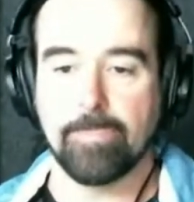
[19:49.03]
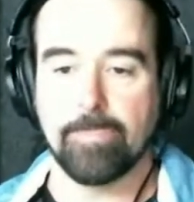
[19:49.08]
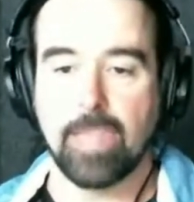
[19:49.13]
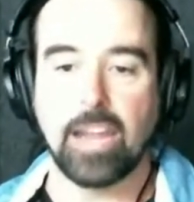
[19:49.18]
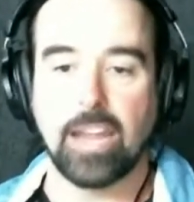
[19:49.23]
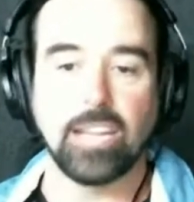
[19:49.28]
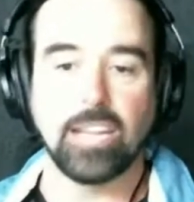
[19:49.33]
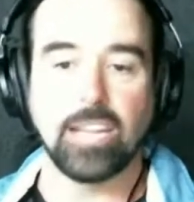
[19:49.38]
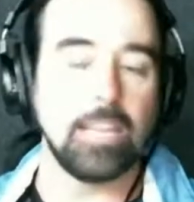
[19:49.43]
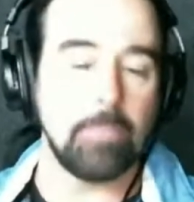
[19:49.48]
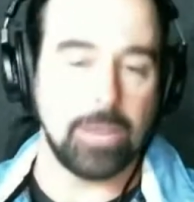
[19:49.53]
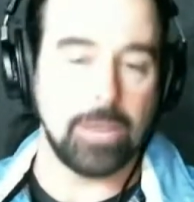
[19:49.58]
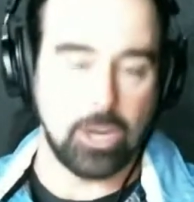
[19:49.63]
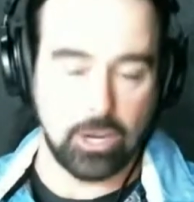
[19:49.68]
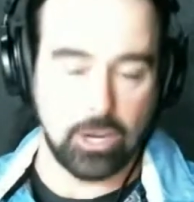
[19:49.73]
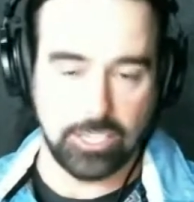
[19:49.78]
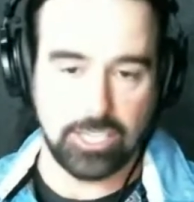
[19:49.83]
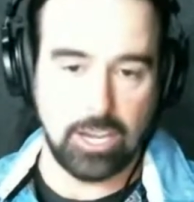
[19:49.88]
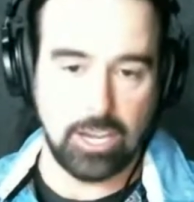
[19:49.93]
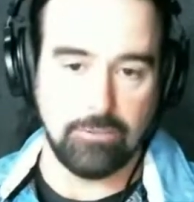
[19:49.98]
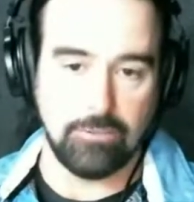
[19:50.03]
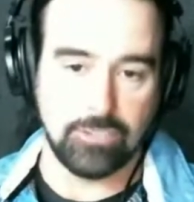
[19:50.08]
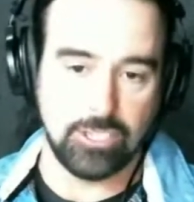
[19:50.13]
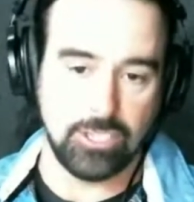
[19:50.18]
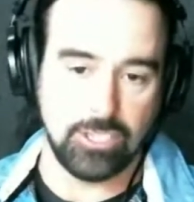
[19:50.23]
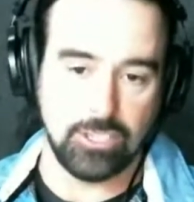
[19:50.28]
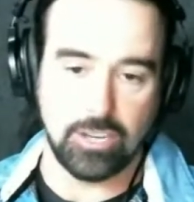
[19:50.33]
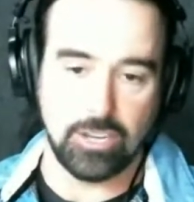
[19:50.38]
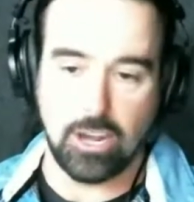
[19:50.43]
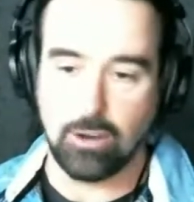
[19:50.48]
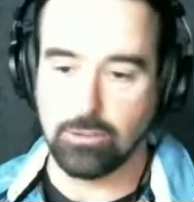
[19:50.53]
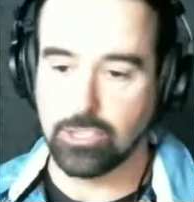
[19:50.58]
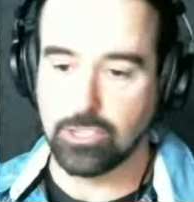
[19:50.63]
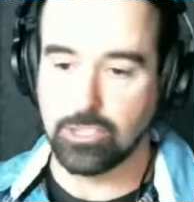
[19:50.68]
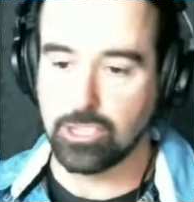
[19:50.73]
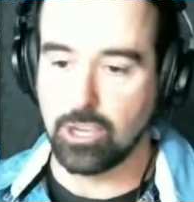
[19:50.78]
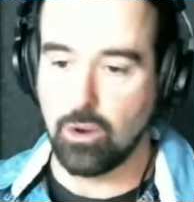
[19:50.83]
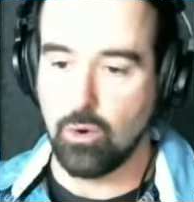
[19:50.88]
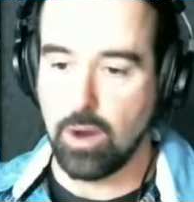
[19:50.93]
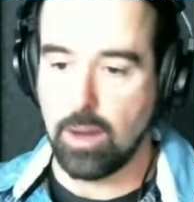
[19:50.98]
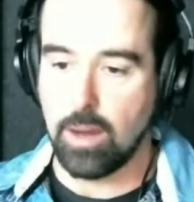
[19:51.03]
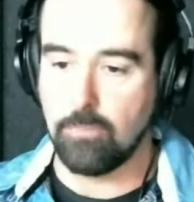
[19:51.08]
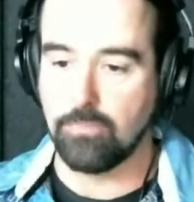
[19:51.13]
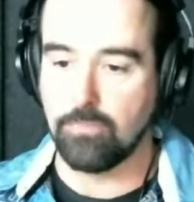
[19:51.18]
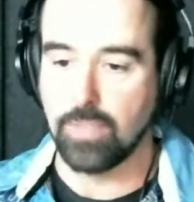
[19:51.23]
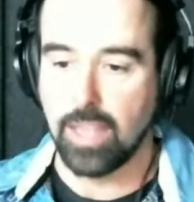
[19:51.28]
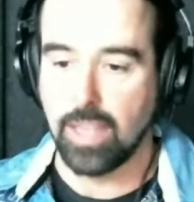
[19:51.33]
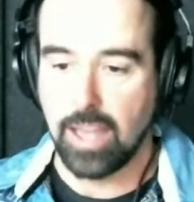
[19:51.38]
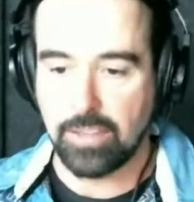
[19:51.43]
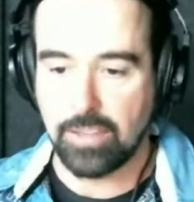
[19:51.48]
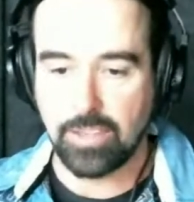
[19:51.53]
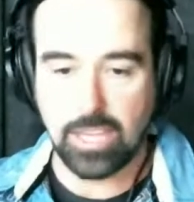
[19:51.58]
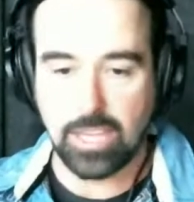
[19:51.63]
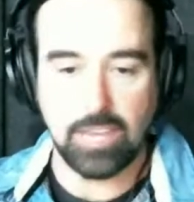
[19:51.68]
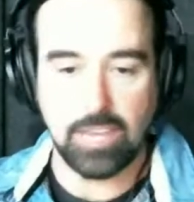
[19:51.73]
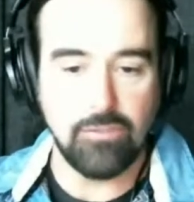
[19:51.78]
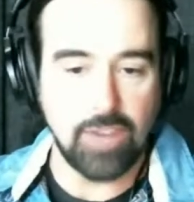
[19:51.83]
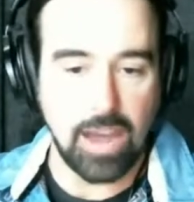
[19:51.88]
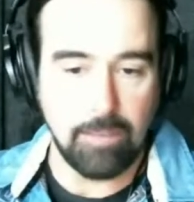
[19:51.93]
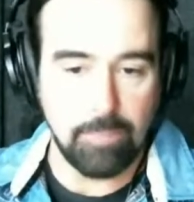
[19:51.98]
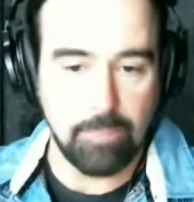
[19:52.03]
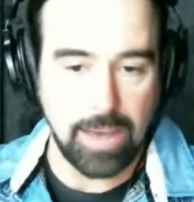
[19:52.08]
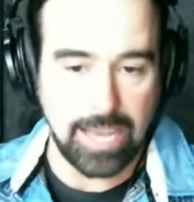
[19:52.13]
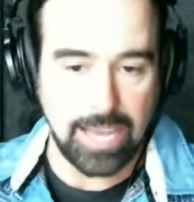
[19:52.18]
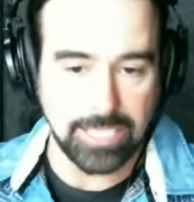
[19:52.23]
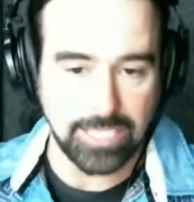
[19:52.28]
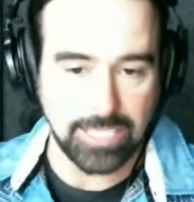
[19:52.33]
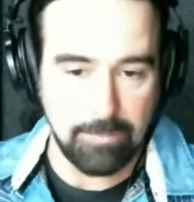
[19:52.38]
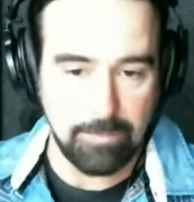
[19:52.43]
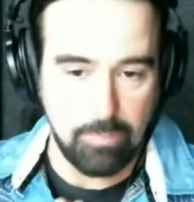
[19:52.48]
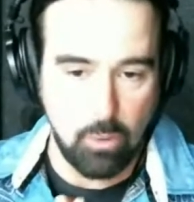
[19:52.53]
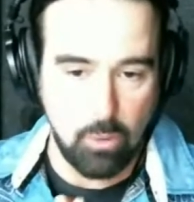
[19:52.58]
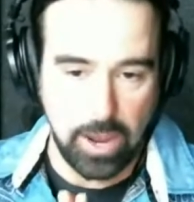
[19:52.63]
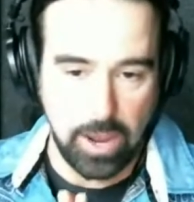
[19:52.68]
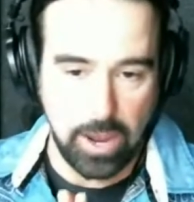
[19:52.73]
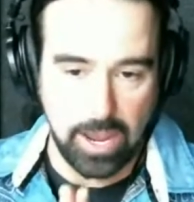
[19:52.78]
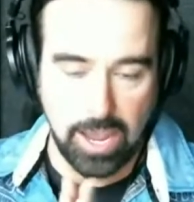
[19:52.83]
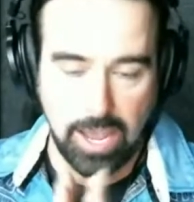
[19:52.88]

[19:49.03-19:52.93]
limit ourselves, So I think you've gotten past that point,